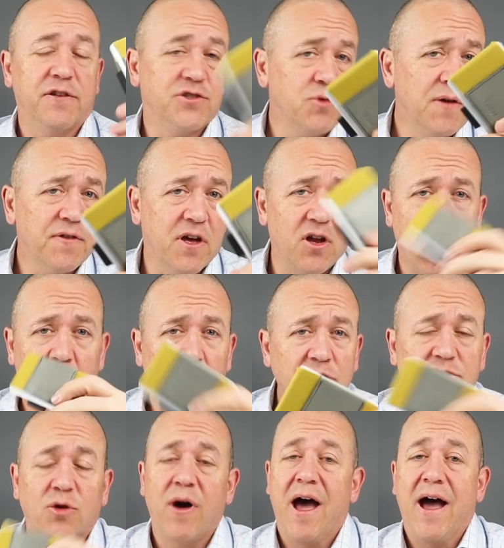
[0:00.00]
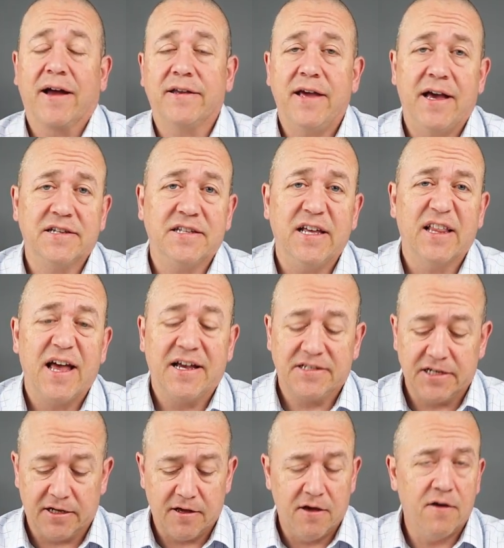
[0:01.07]
The Swift can also act as the
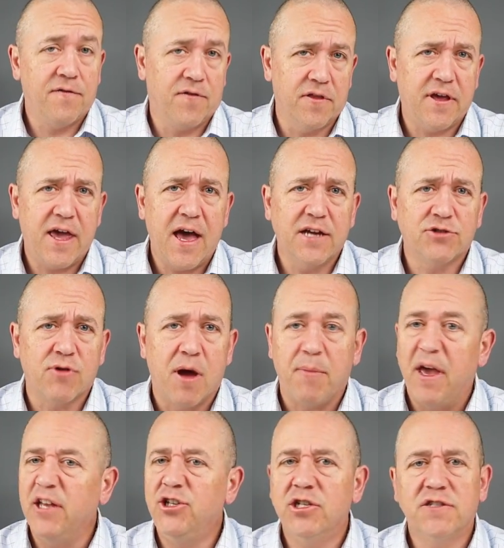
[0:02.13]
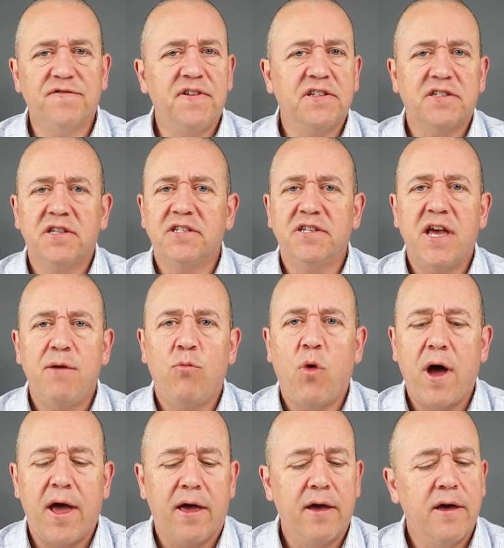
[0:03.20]
elastic for the cash wrap. It just fits the same
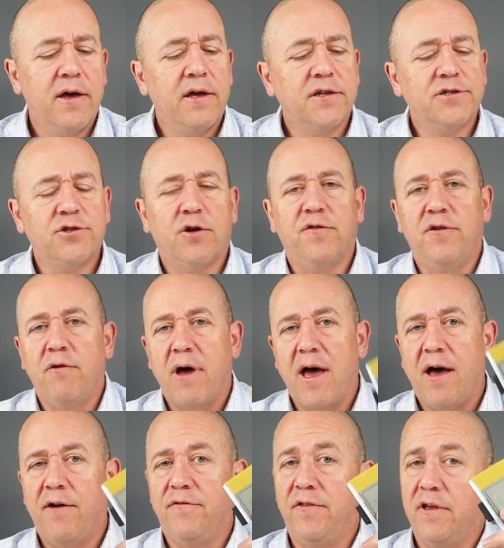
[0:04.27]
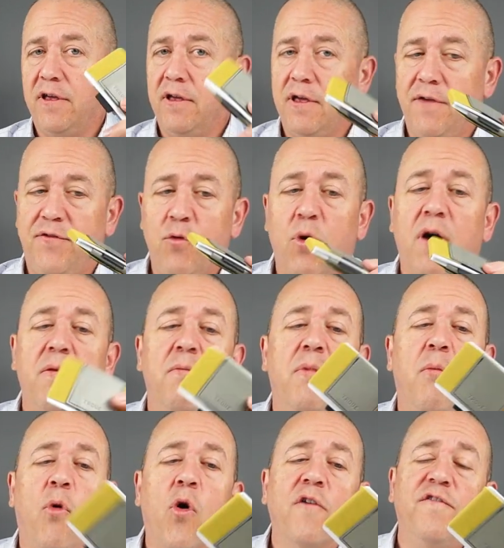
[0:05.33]
way. So if you have the, if you want
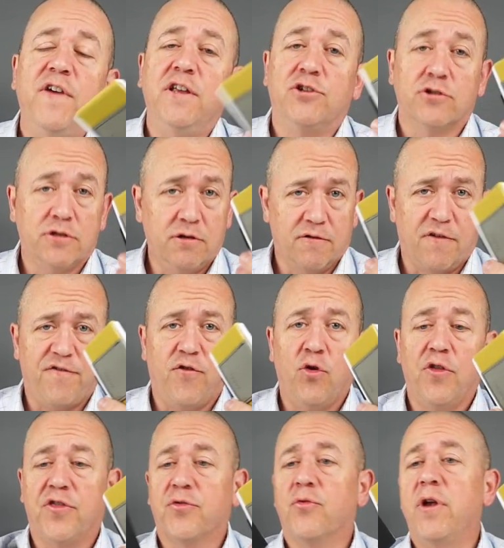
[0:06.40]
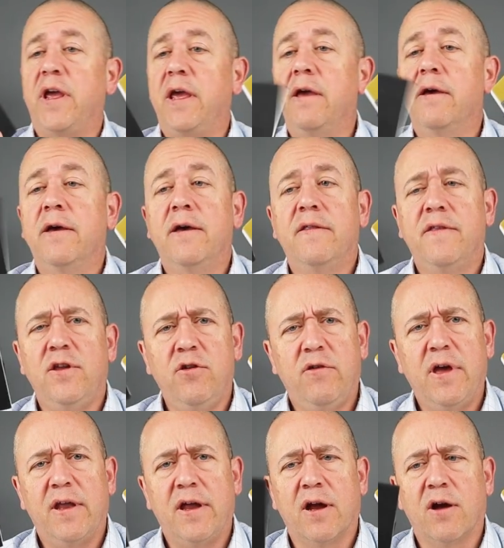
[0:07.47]
more features, you know, the full three, then
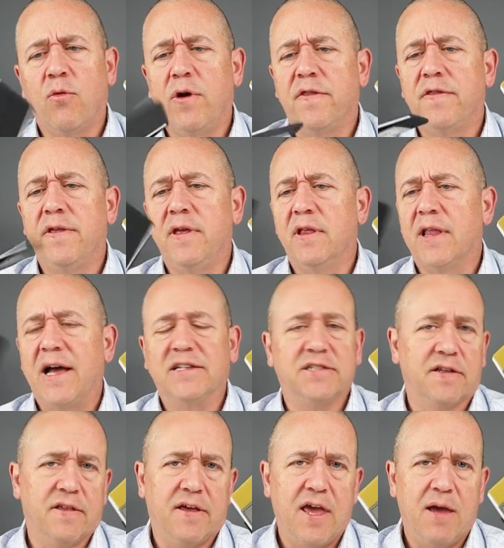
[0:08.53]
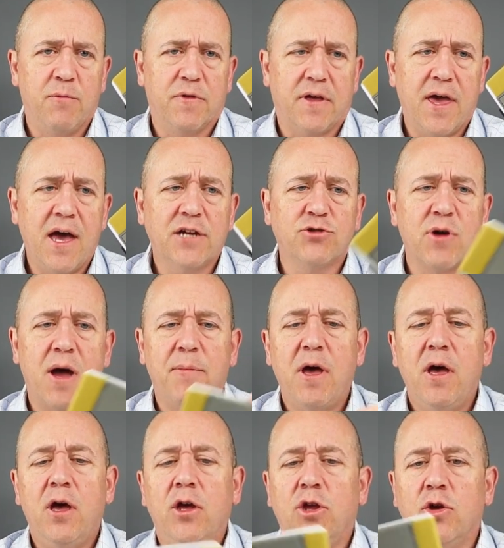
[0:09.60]
you get with the elastic that came with the cash
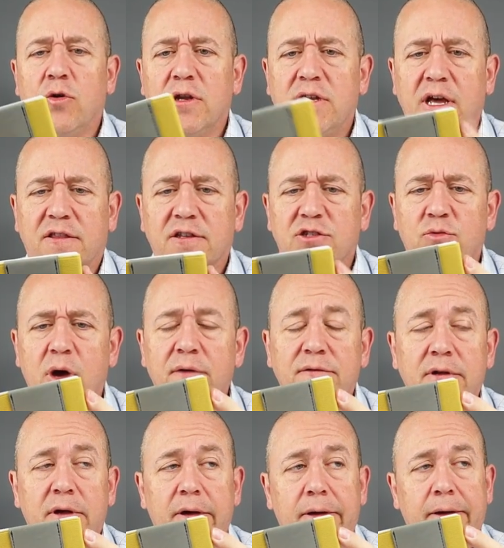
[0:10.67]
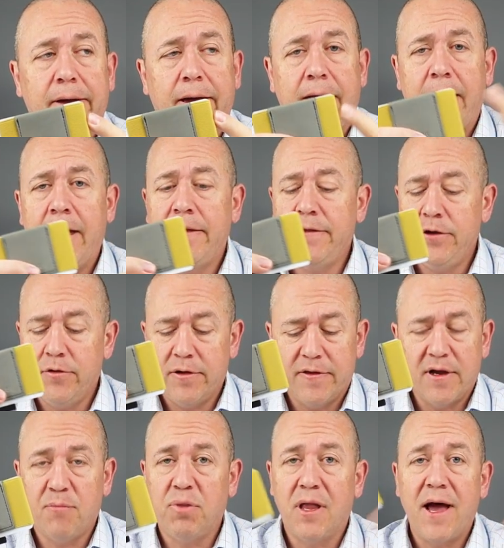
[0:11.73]
wrap. You can take the Swift and you
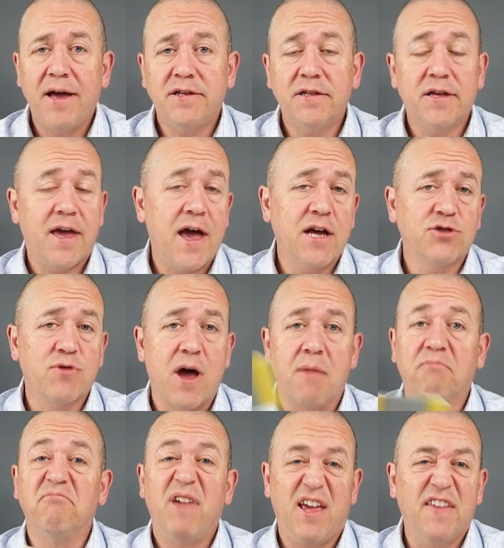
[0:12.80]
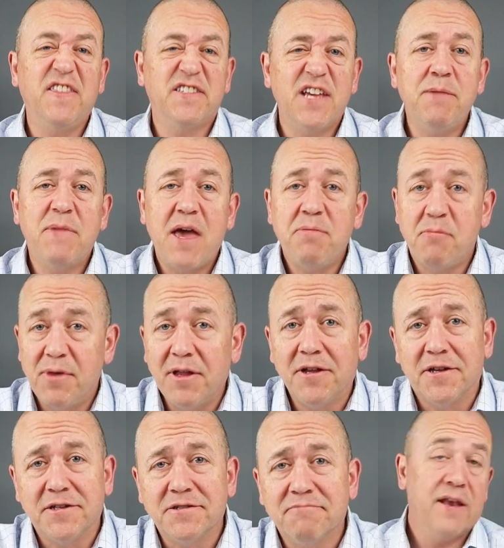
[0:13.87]
can then apply it to the cash wrap and get the same
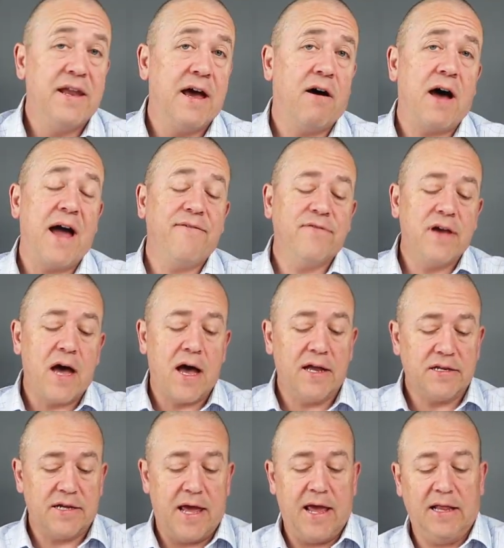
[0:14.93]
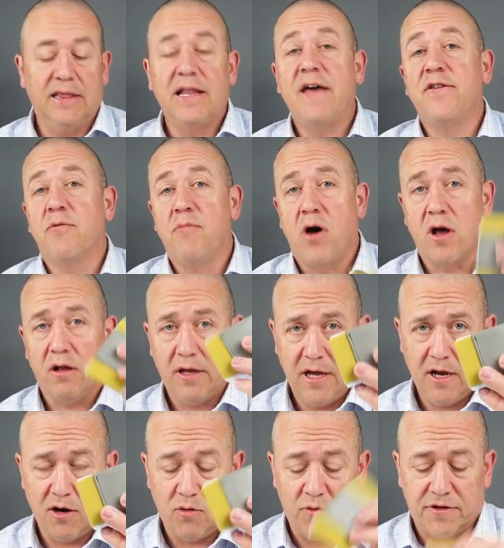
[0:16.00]
capabilities. Now I've got a leather model
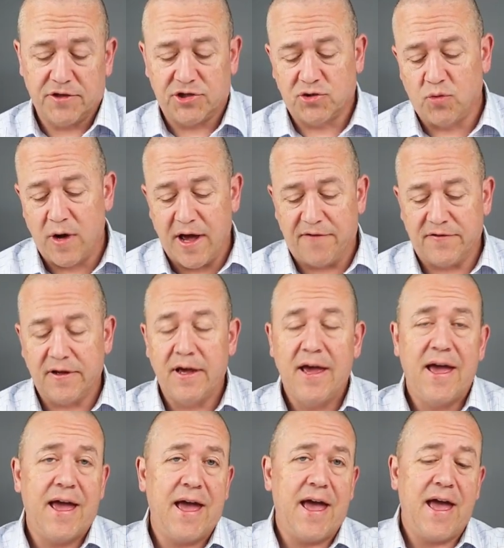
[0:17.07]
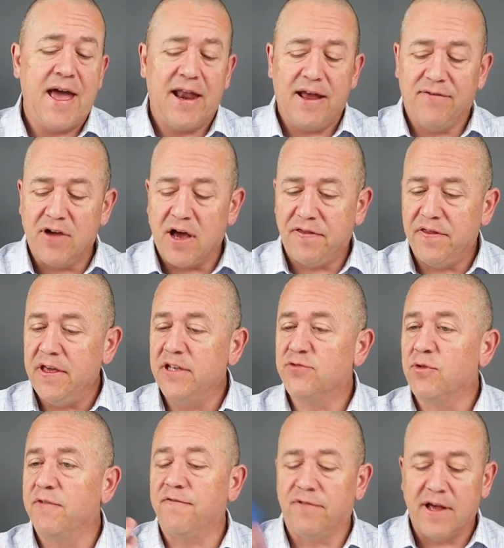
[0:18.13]
here with the Swift and I've got
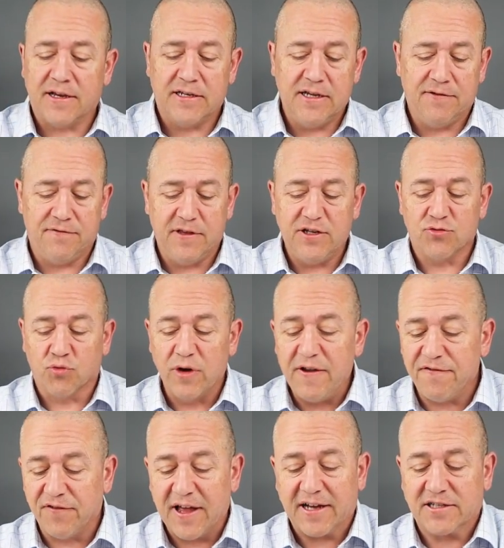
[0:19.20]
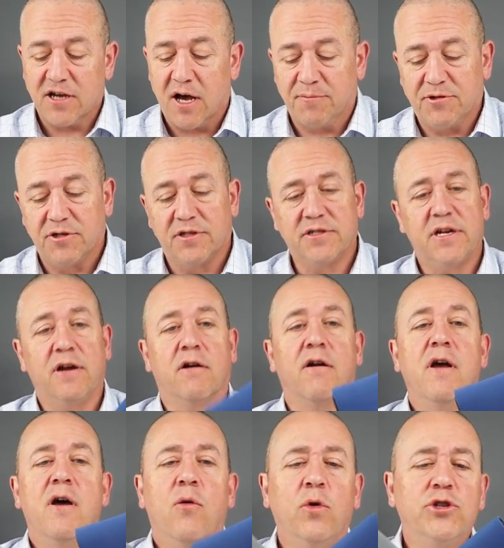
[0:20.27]
these reflective, these reflex options
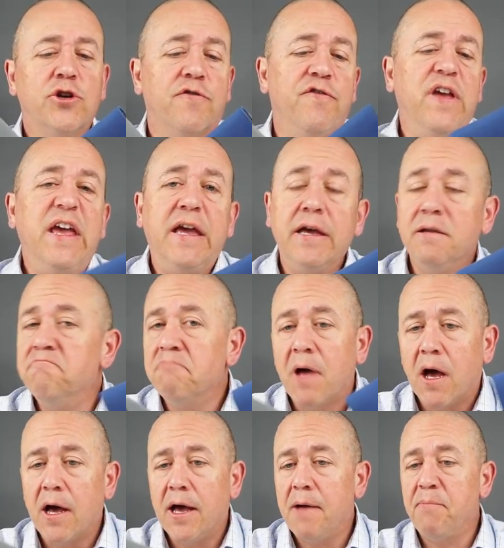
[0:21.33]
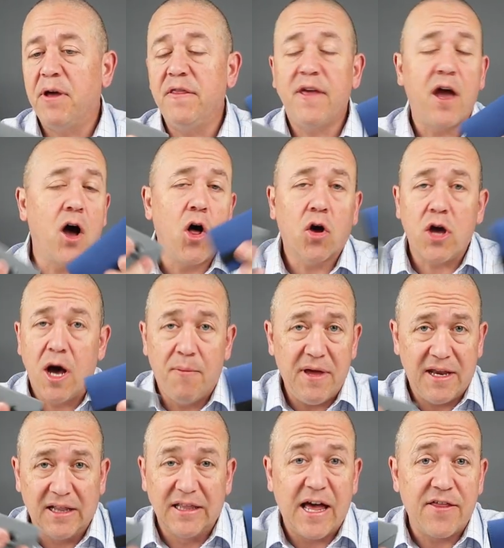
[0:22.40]
here, which are vegan, uh, but they all
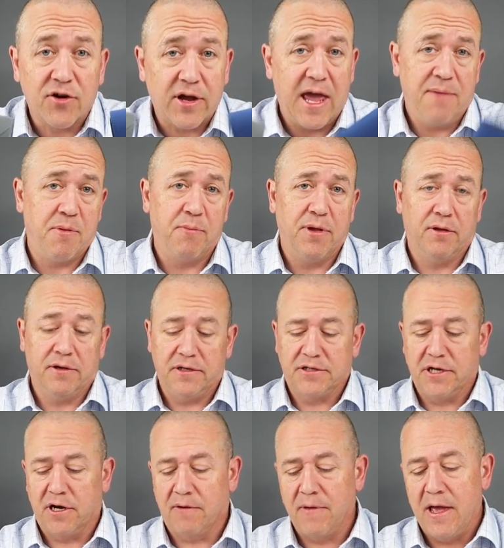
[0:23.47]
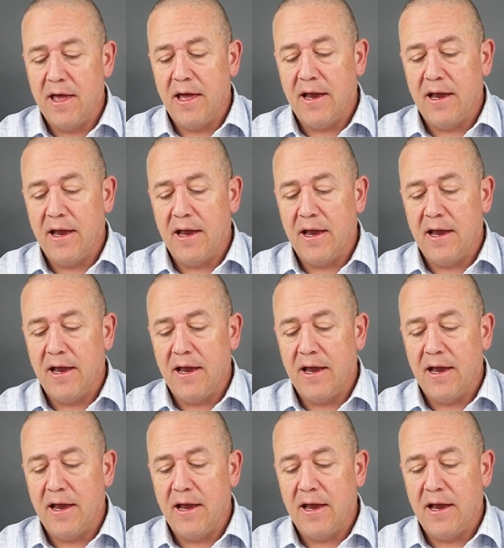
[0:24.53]
come in leather capabilities here.